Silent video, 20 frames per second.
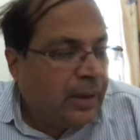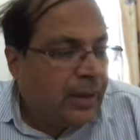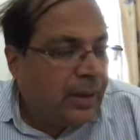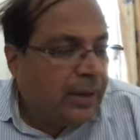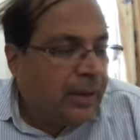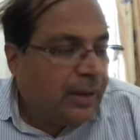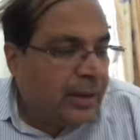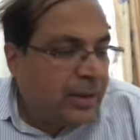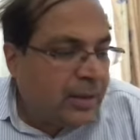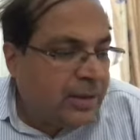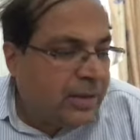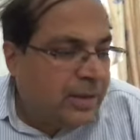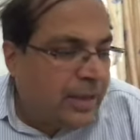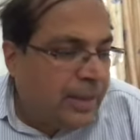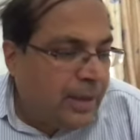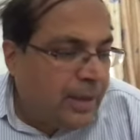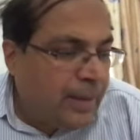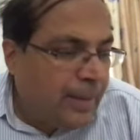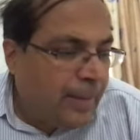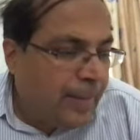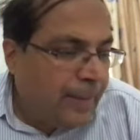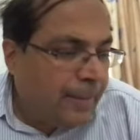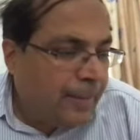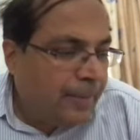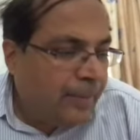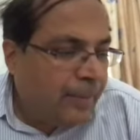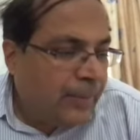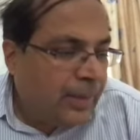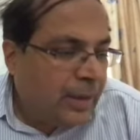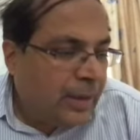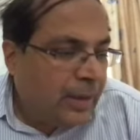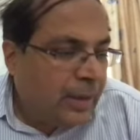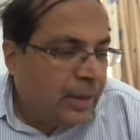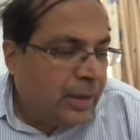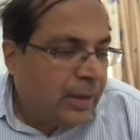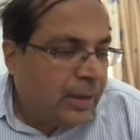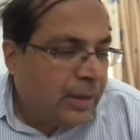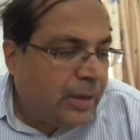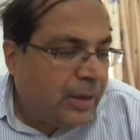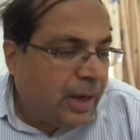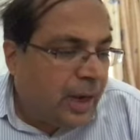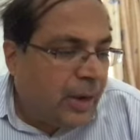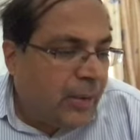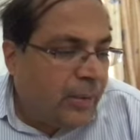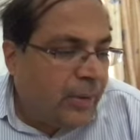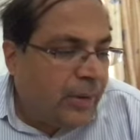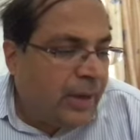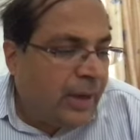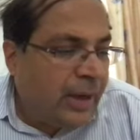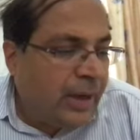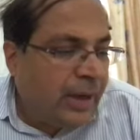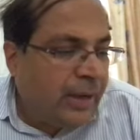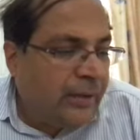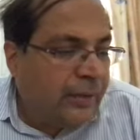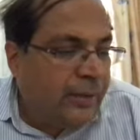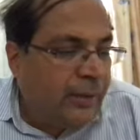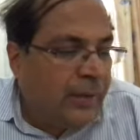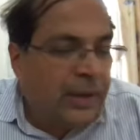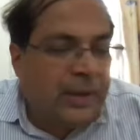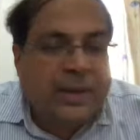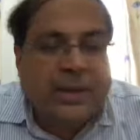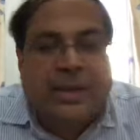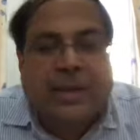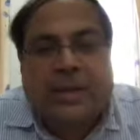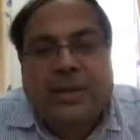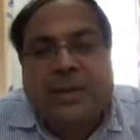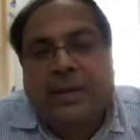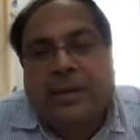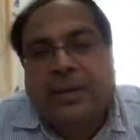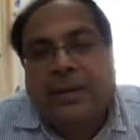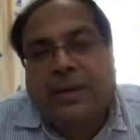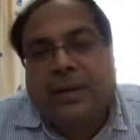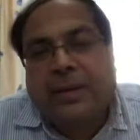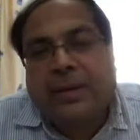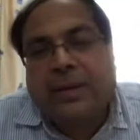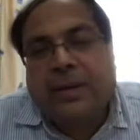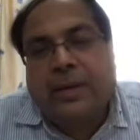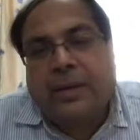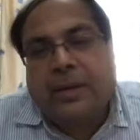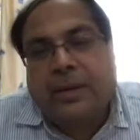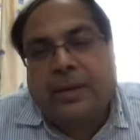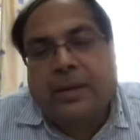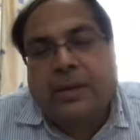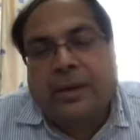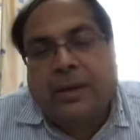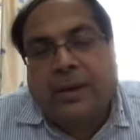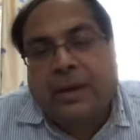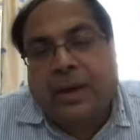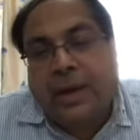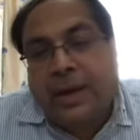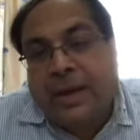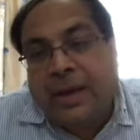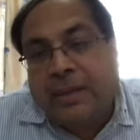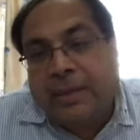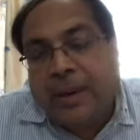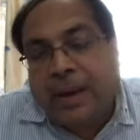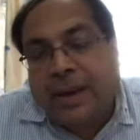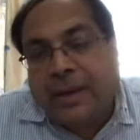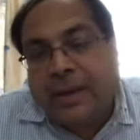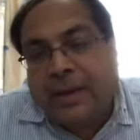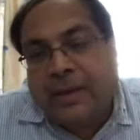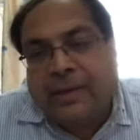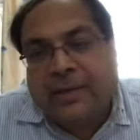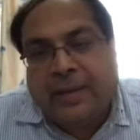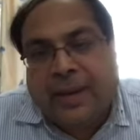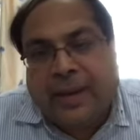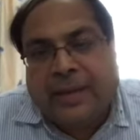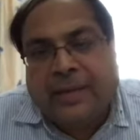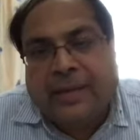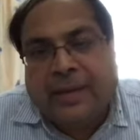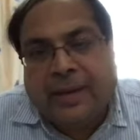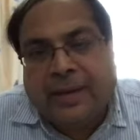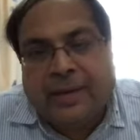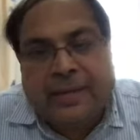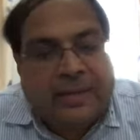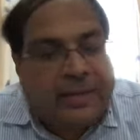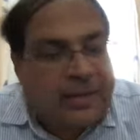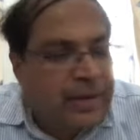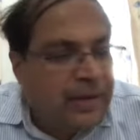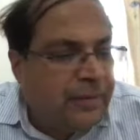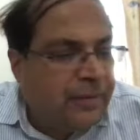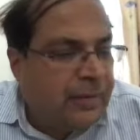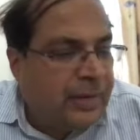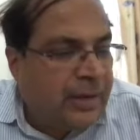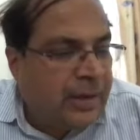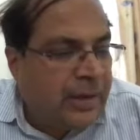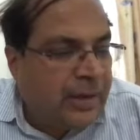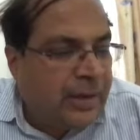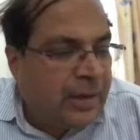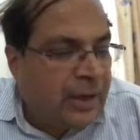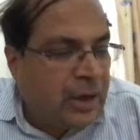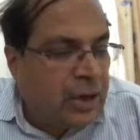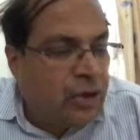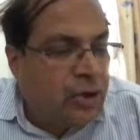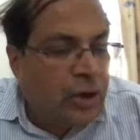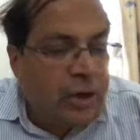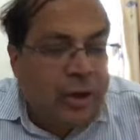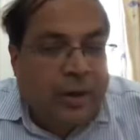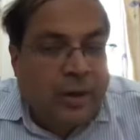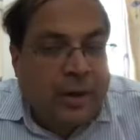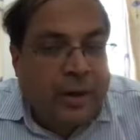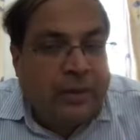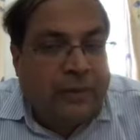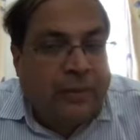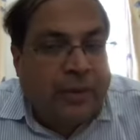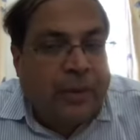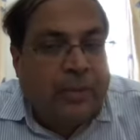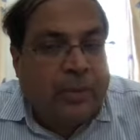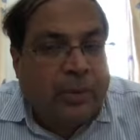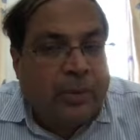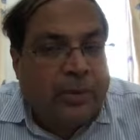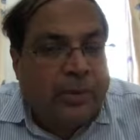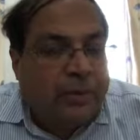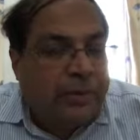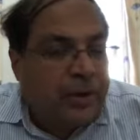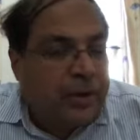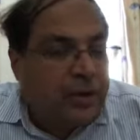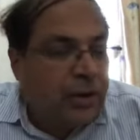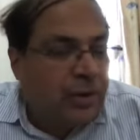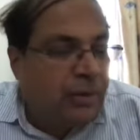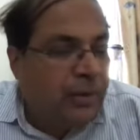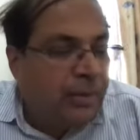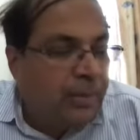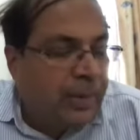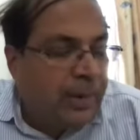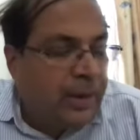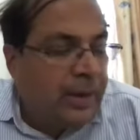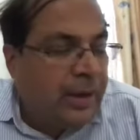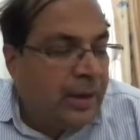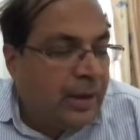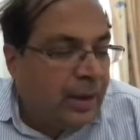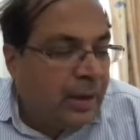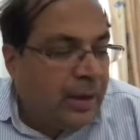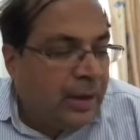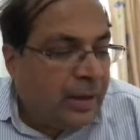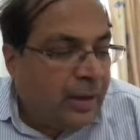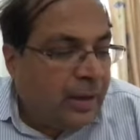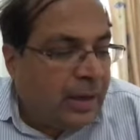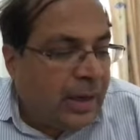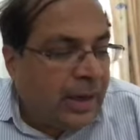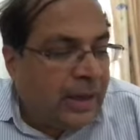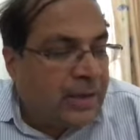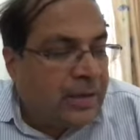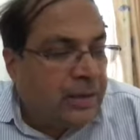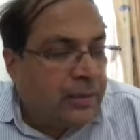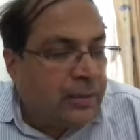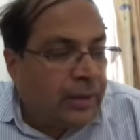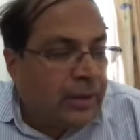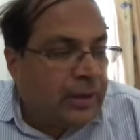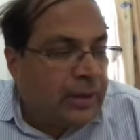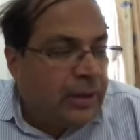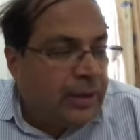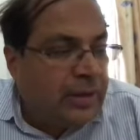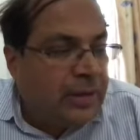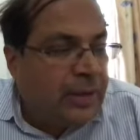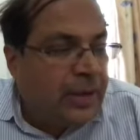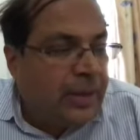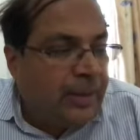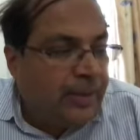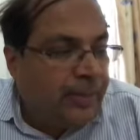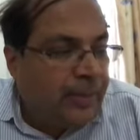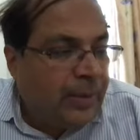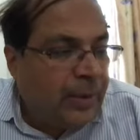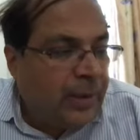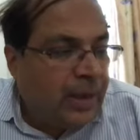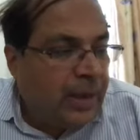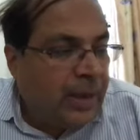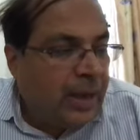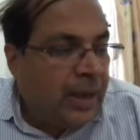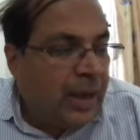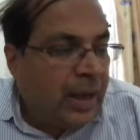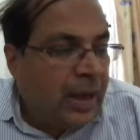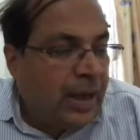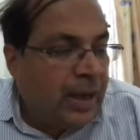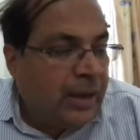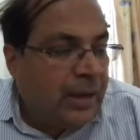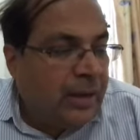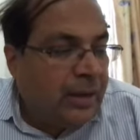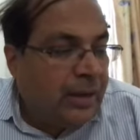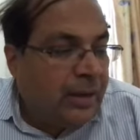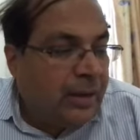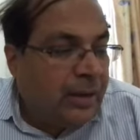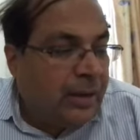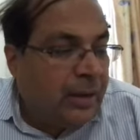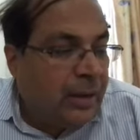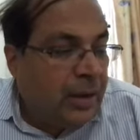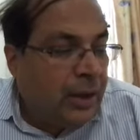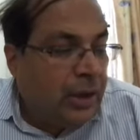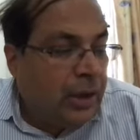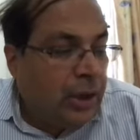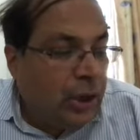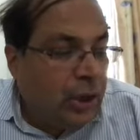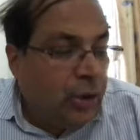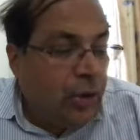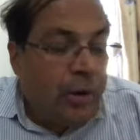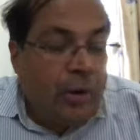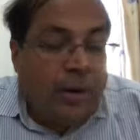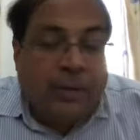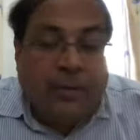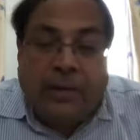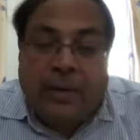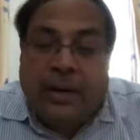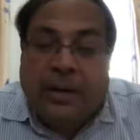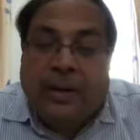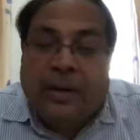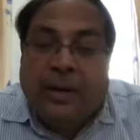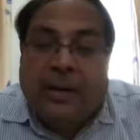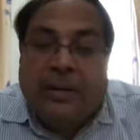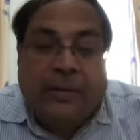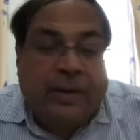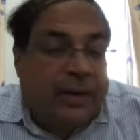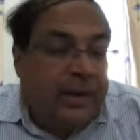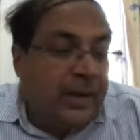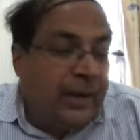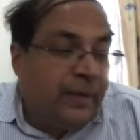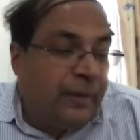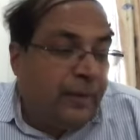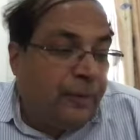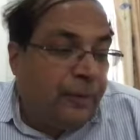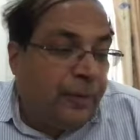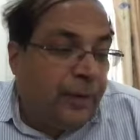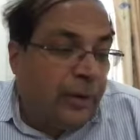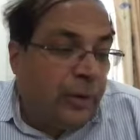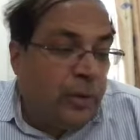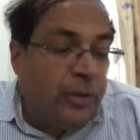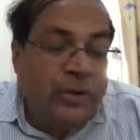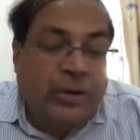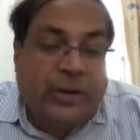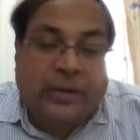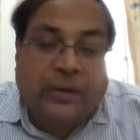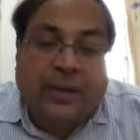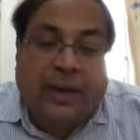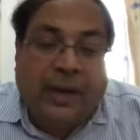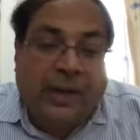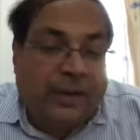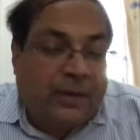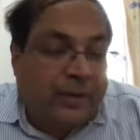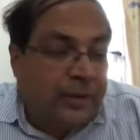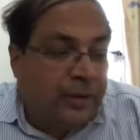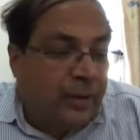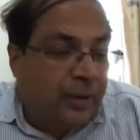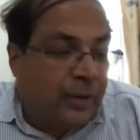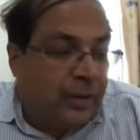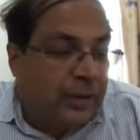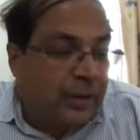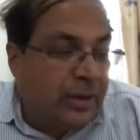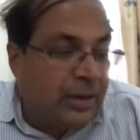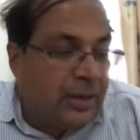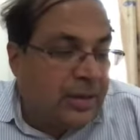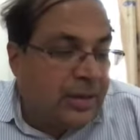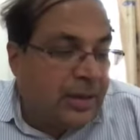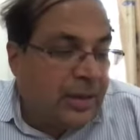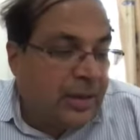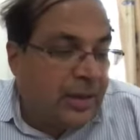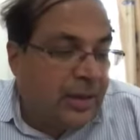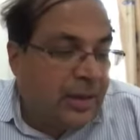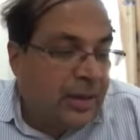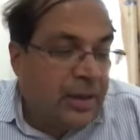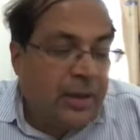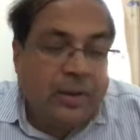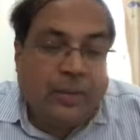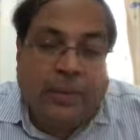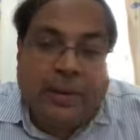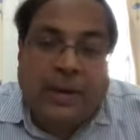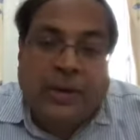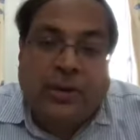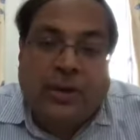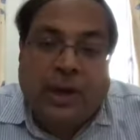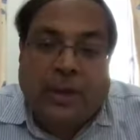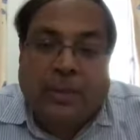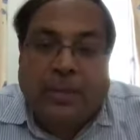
Thursday, down day as far as Indian markets, SENSEX, NIFTY, Asia. In fact, most of Asia will be negative on Thursday. And New York will witness a ferocious rise on Thursday, very sharp